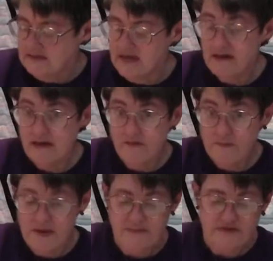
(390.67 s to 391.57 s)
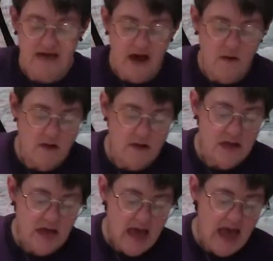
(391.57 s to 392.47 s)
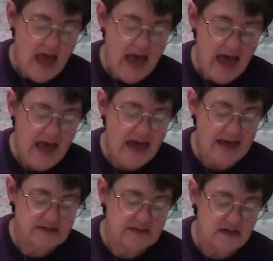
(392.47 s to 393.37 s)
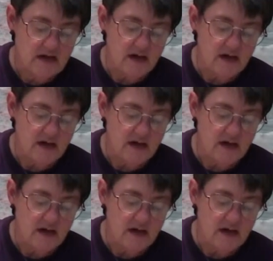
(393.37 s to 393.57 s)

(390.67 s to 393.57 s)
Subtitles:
take another paper towel, and